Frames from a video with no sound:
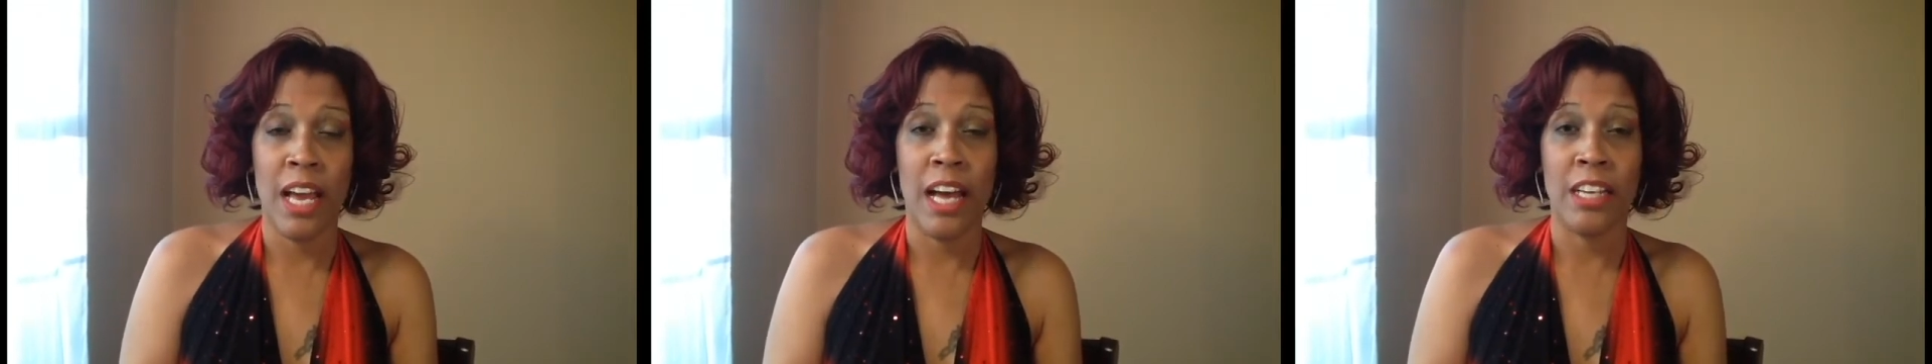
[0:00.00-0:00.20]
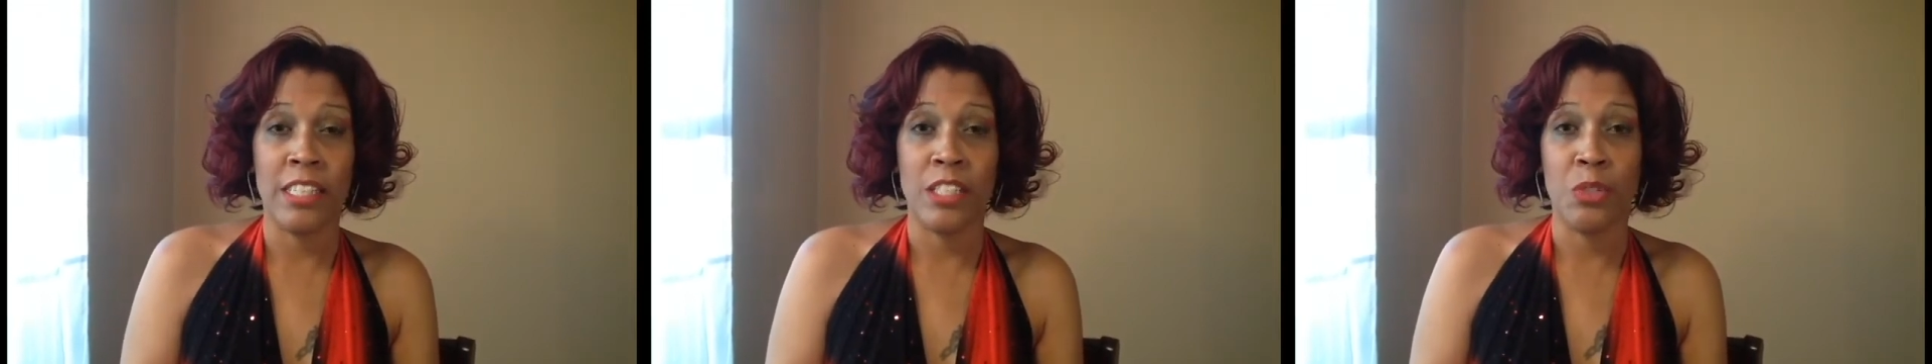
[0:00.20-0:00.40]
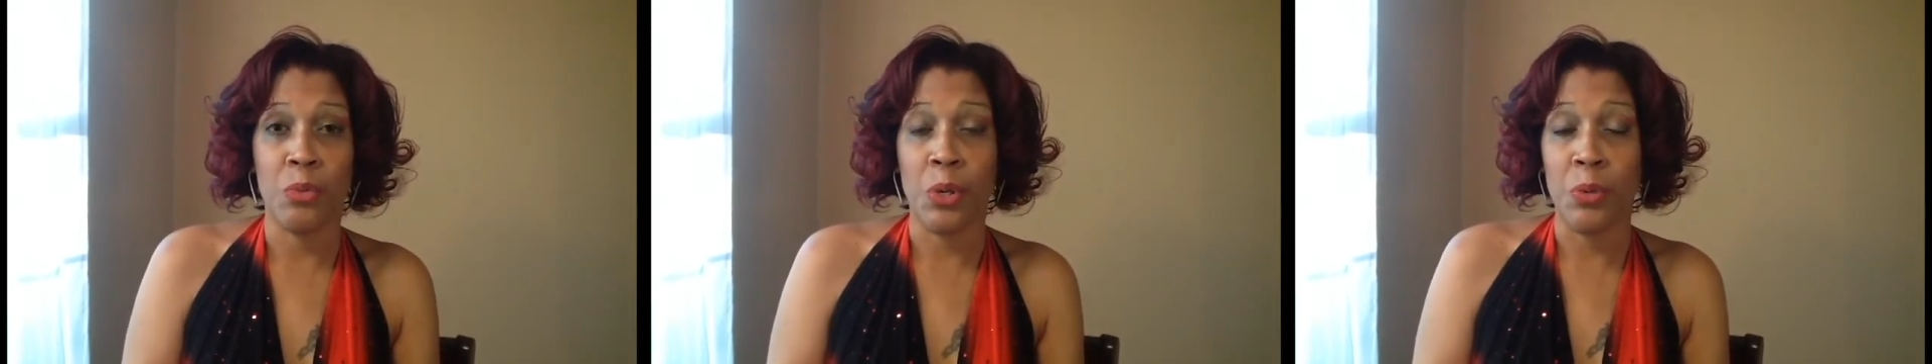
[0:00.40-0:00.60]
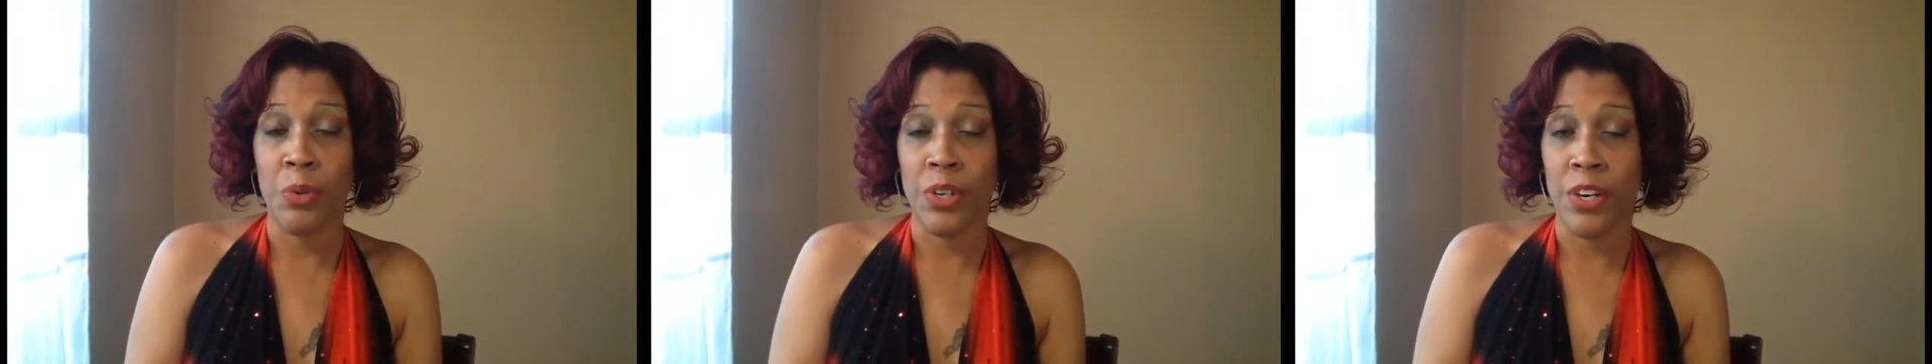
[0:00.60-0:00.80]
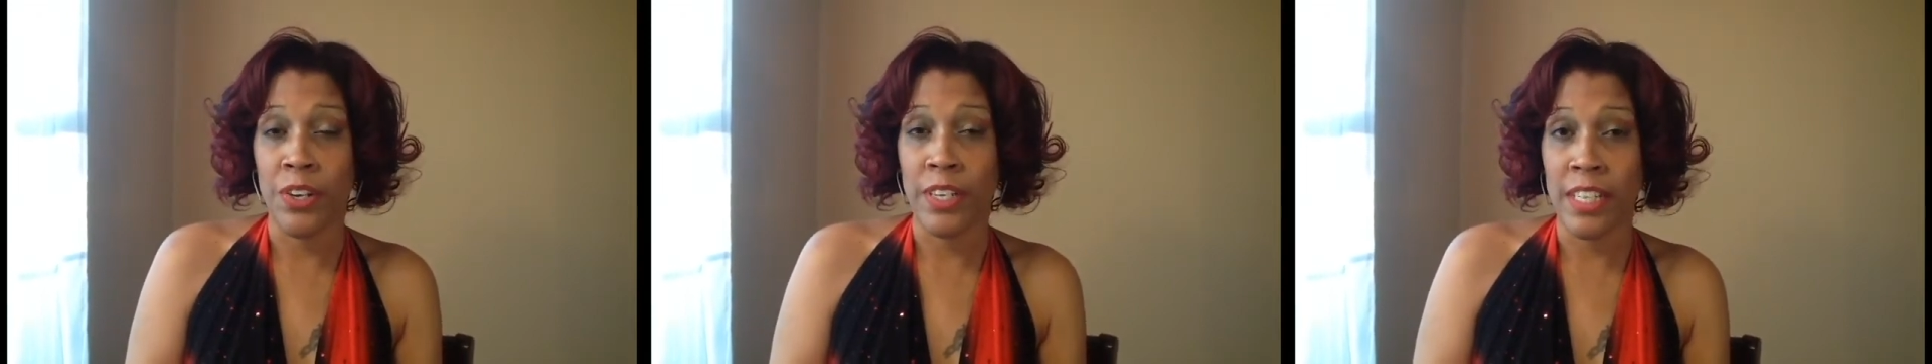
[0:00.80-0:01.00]
I get to work
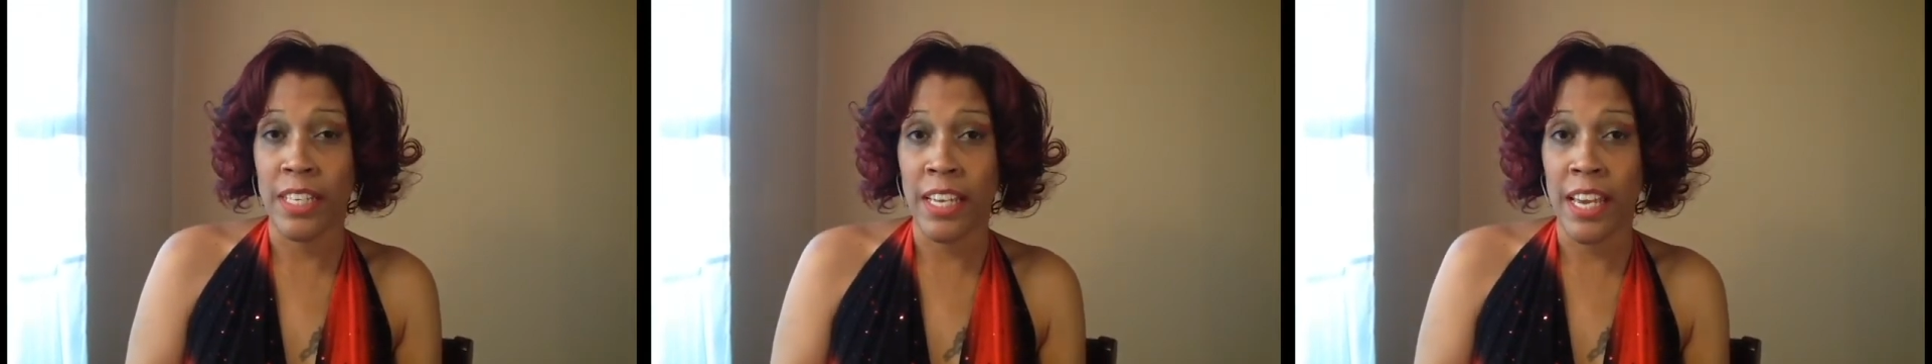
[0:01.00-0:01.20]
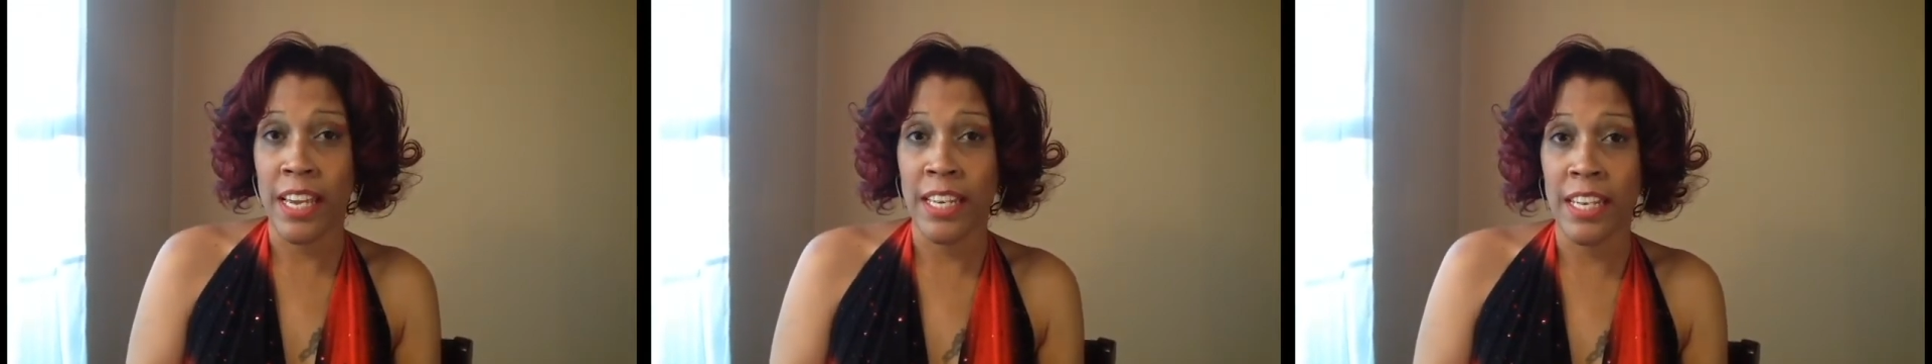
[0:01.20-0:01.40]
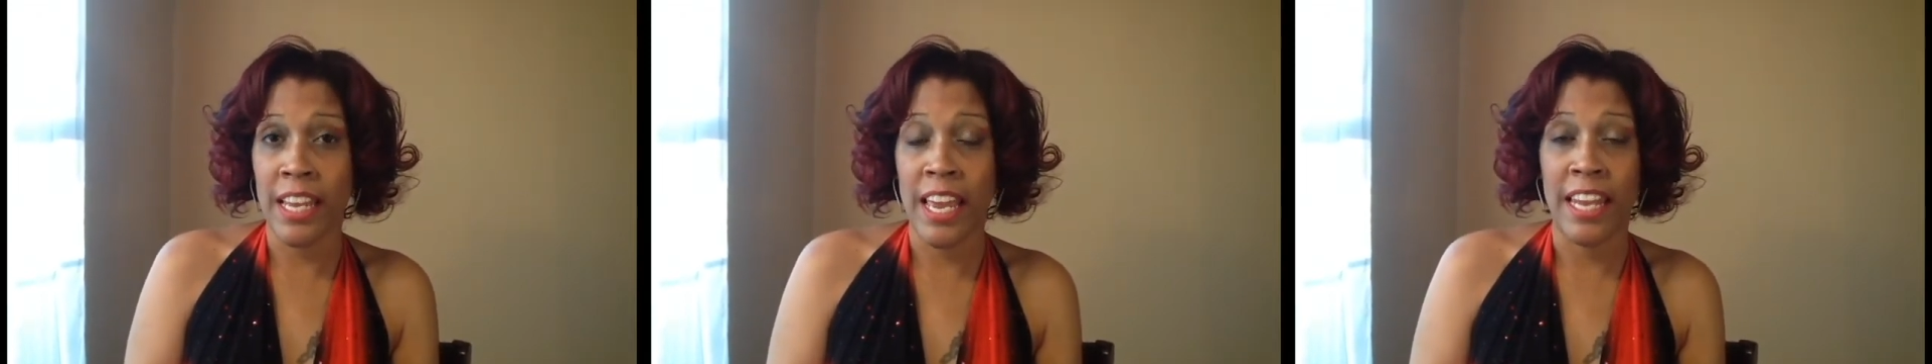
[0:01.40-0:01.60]
with her again,